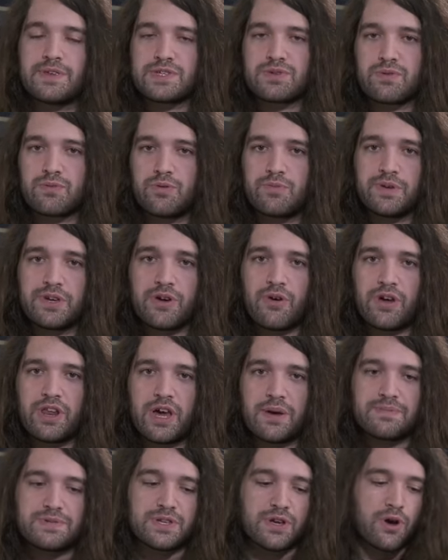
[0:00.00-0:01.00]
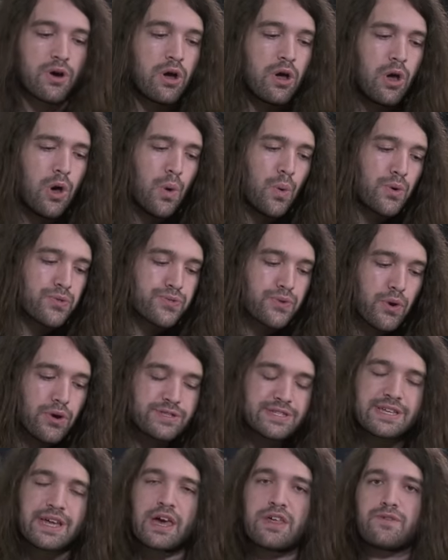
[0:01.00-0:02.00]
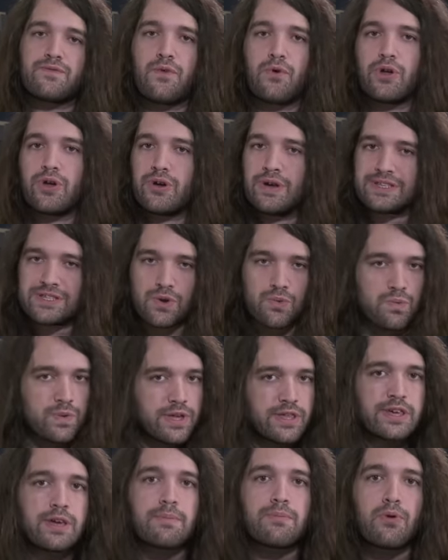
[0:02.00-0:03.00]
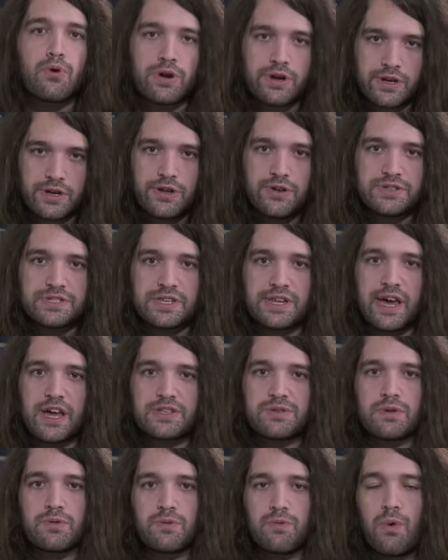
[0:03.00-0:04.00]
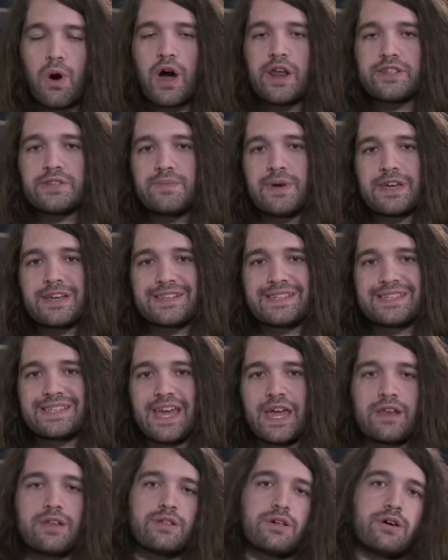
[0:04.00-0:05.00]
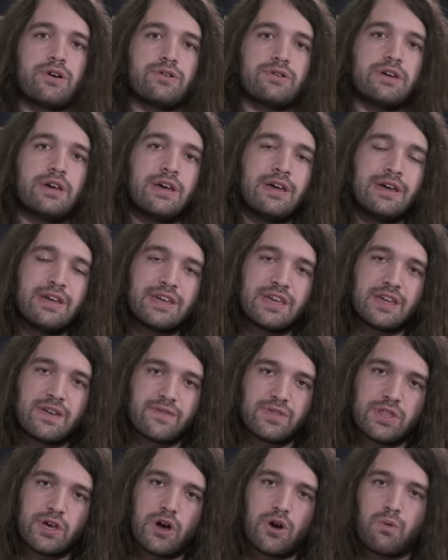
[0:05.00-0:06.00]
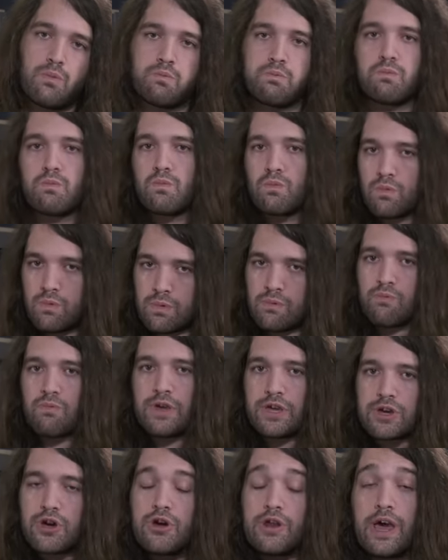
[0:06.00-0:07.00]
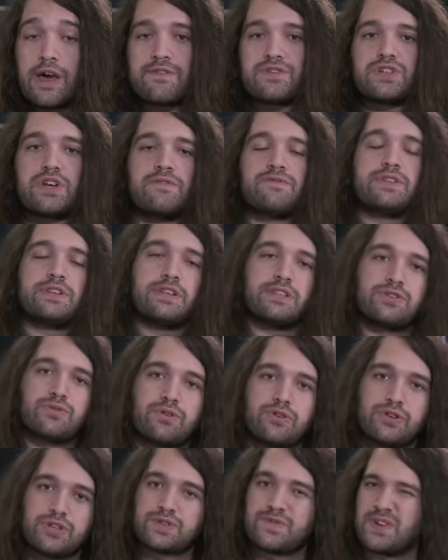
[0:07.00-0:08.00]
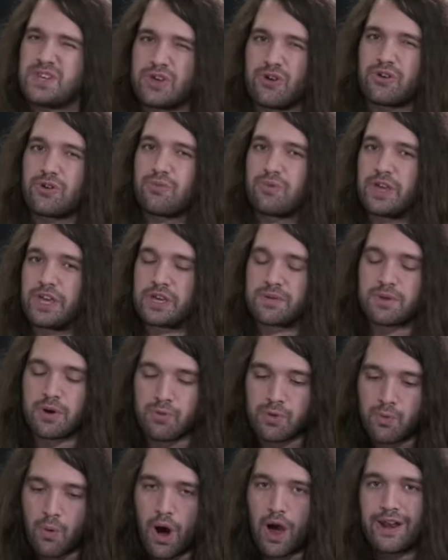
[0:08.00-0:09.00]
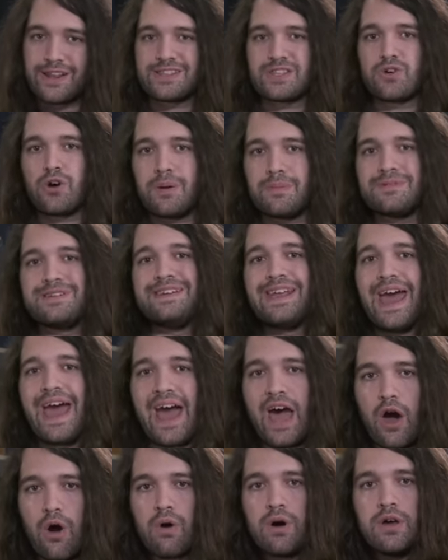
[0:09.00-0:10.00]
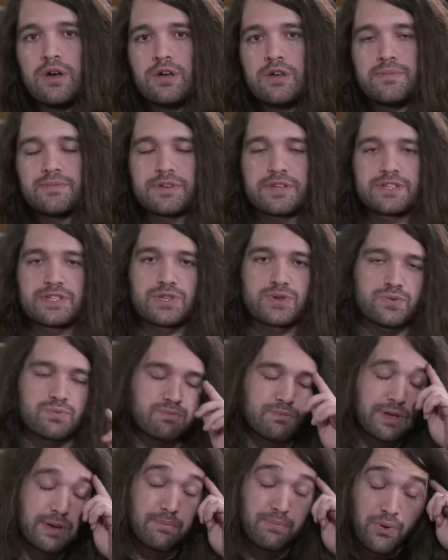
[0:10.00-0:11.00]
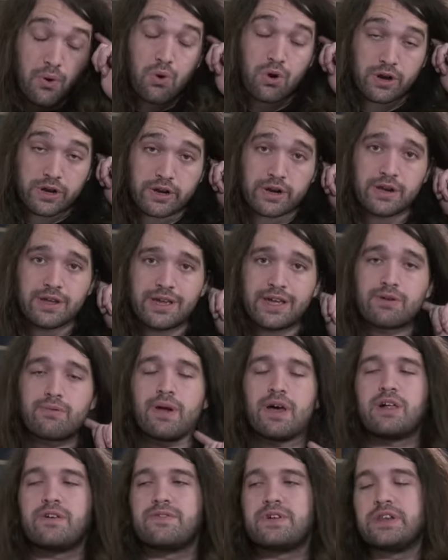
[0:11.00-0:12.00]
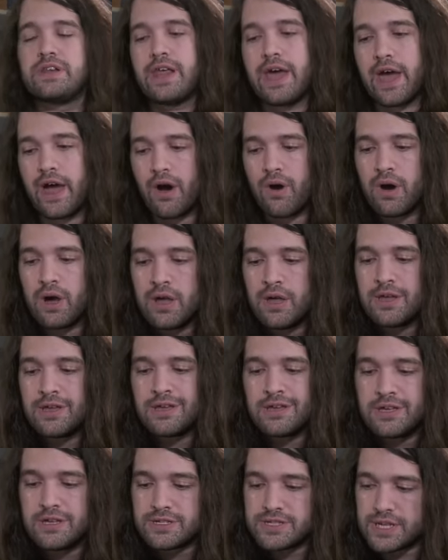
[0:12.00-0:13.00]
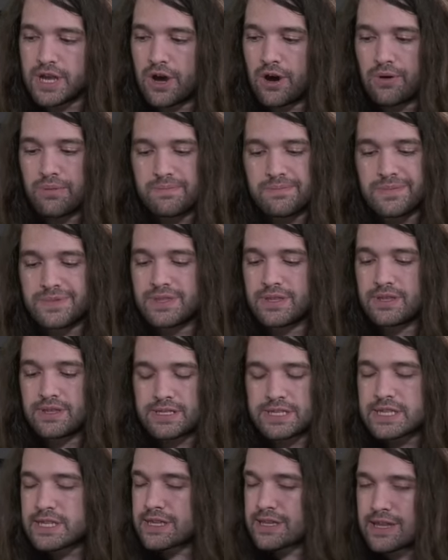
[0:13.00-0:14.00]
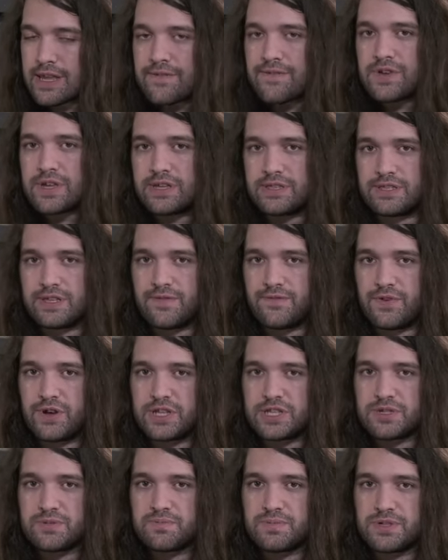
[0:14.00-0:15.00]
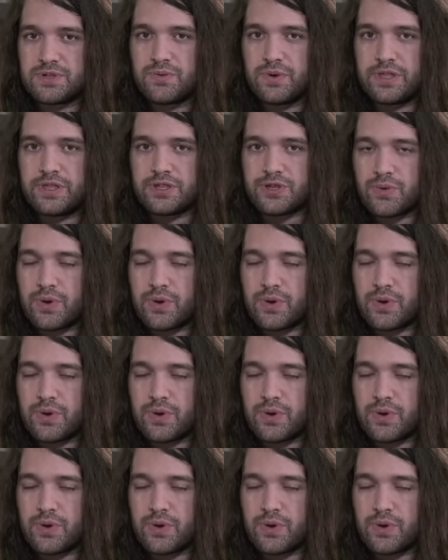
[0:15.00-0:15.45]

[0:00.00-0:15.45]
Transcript: This one will be going up, so we'll throw it together for you. It's a really important news announcement. We wanted to make it standalone, even though we could have shoved it into a news video in a week. But we wanted it to go up now because it's important and relevant now. So significant difference between the